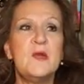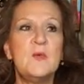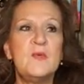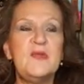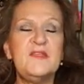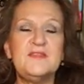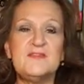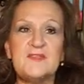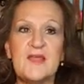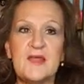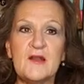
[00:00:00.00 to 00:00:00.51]
We
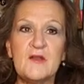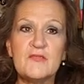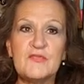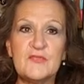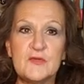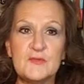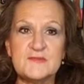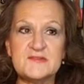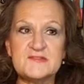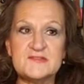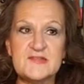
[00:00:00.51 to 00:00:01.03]
set our
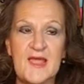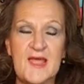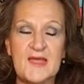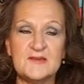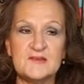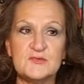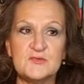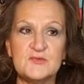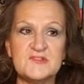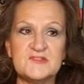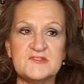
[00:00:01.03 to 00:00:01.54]

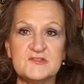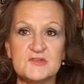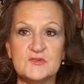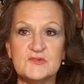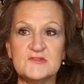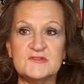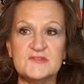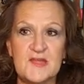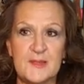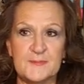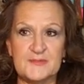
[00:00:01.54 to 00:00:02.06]
thermostat to a
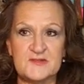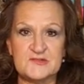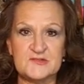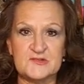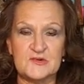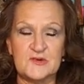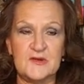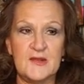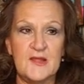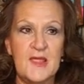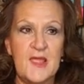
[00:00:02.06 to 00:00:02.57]
certain
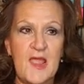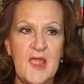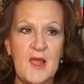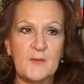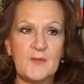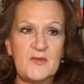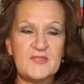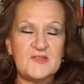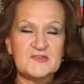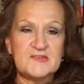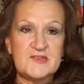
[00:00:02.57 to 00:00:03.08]
temperature, and
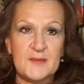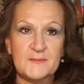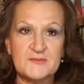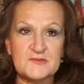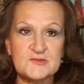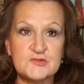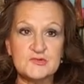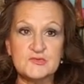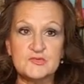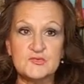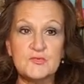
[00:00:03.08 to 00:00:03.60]
when the
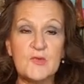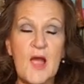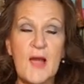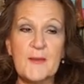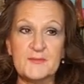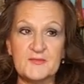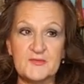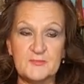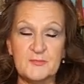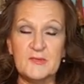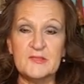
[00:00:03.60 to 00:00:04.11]
temperature
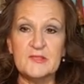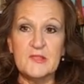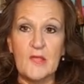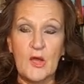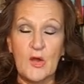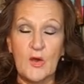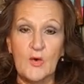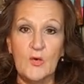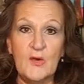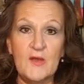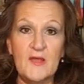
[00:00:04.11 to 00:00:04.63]
drops
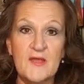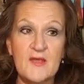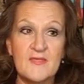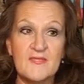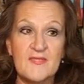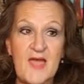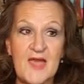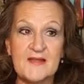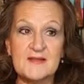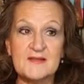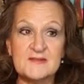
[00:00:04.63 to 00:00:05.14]
below
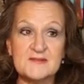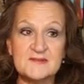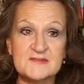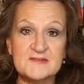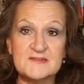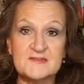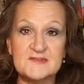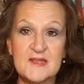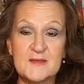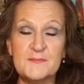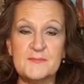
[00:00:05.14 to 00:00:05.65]
that
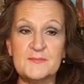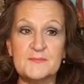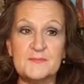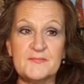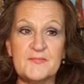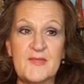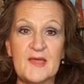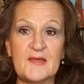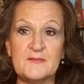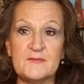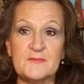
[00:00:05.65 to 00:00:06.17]
temp
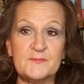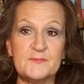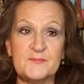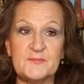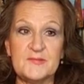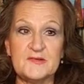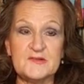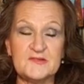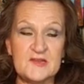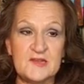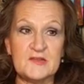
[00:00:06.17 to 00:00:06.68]
that
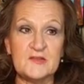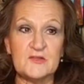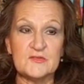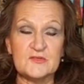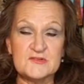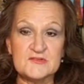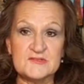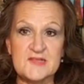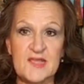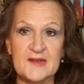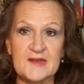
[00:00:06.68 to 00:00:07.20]

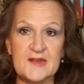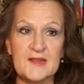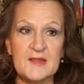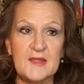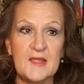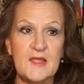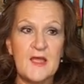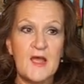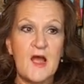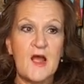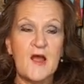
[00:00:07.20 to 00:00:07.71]
particular setting,
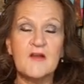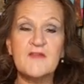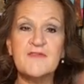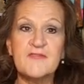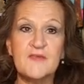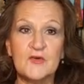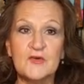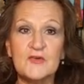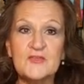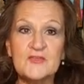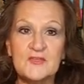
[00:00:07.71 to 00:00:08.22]
our
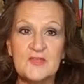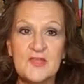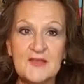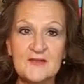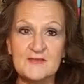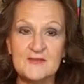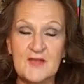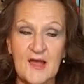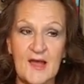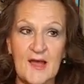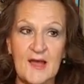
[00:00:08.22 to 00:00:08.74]
furnace
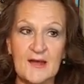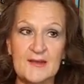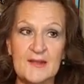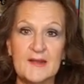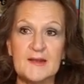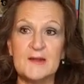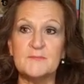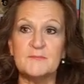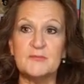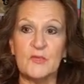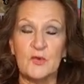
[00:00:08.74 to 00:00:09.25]
kicks on
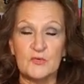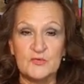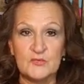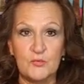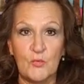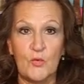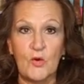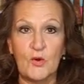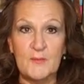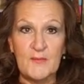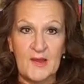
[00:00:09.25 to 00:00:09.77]
and it blows
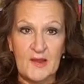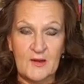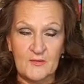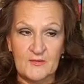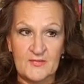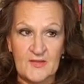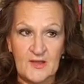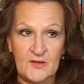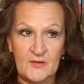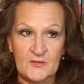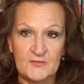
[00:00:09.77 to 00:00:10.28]
warm air
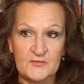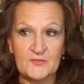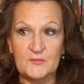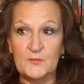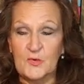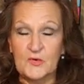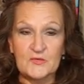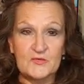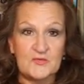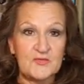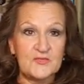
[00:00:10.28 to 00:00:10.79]
in the house.
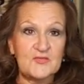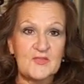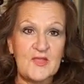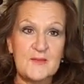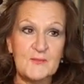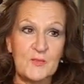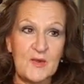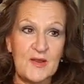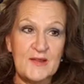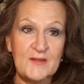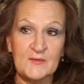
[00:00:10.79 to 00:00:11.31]
Works the
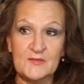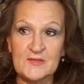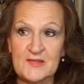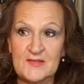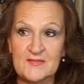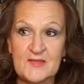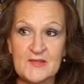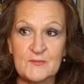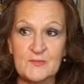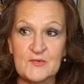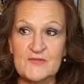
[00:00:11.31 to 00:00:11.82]
same way, only
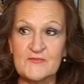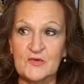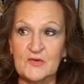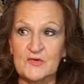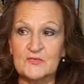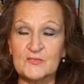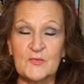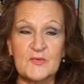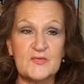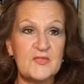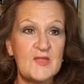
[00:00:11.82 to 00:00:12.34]
in the
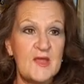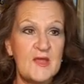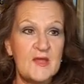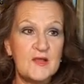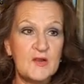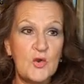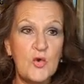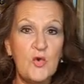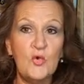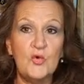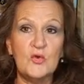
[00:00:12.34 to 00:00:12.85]
reverse with
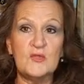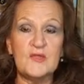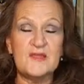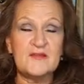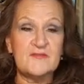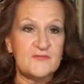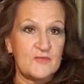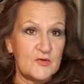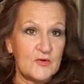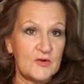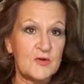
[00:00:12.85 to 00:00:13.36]

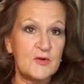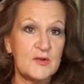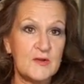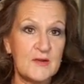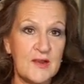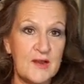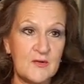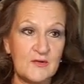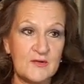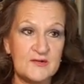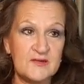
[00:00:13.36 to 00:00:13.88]
cooling for
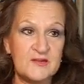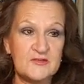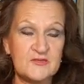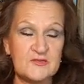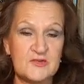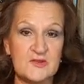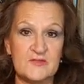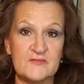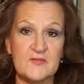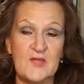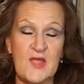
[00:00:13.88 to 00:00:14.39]
air
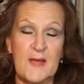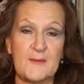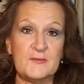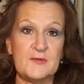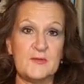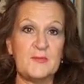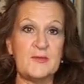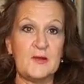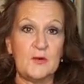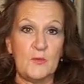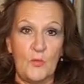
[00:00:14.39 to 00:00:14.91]
conditioning if you happen
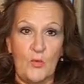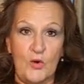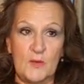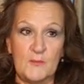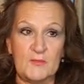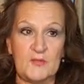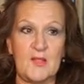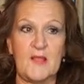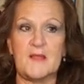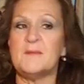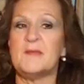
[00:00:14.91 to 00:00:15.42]
to be in a
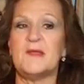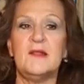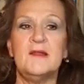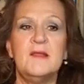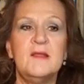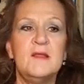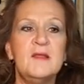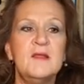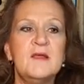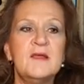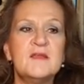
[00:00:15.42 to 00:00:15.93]
warm climate.
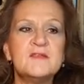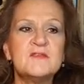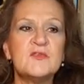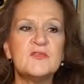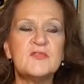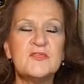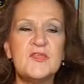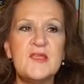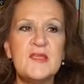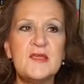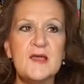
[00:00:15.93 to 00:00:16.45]
So
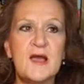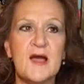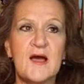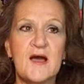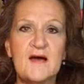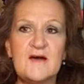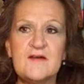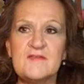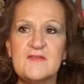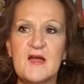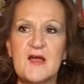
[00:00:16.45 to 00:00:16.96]
think
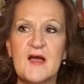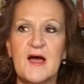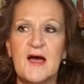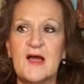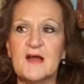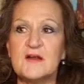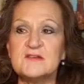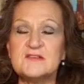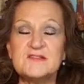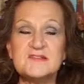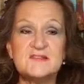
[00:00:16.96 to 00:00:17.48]
of
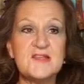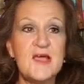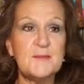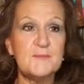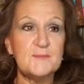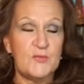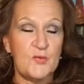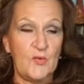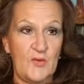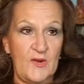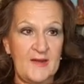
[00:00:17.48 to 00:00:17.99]
our
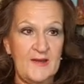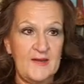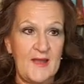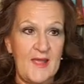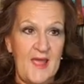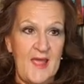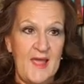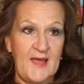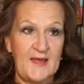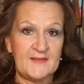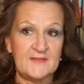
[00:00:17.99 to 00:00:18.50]
set point
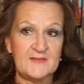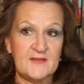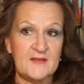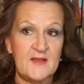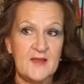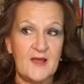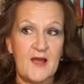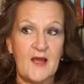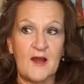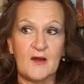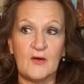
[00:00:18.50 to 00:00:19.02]
as
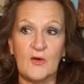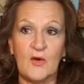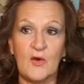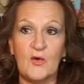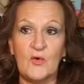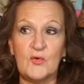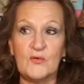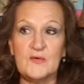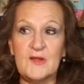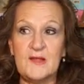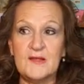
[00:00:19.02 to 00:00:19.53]
our
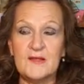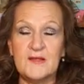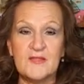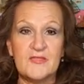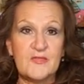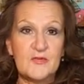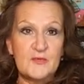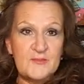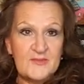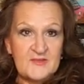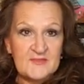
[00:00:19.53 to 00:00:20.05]
own
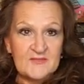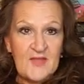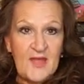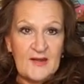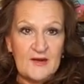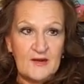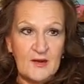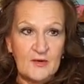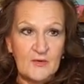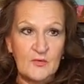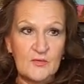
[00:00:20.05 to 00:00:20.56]

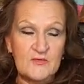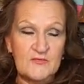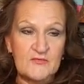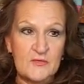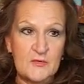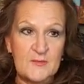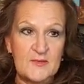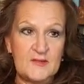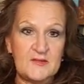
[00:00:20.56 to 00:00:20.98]
thermostat, our own